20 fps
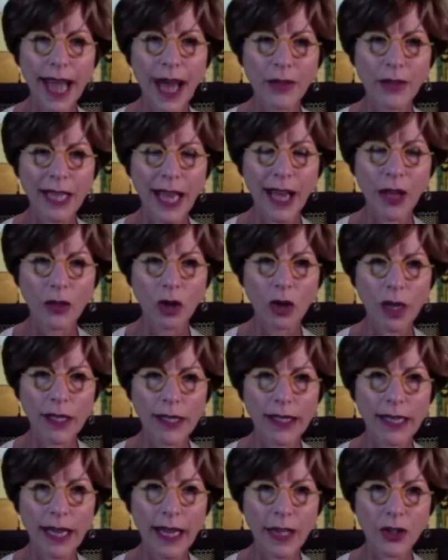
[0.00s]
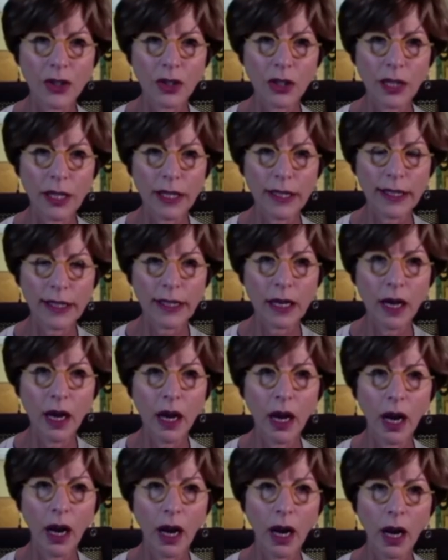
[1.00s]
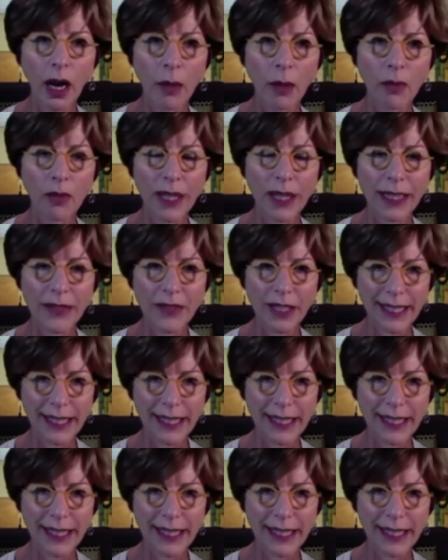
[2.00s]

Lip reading: downtown Los Angeles, in